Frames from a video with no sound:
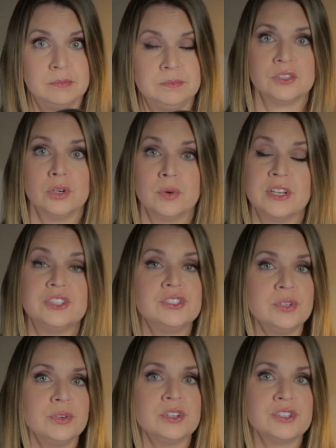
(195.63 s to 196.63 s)
So as
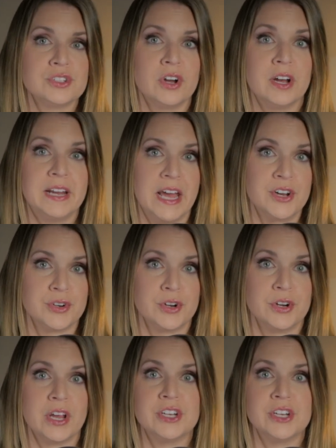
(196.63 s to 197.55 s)
soon as Sean entered,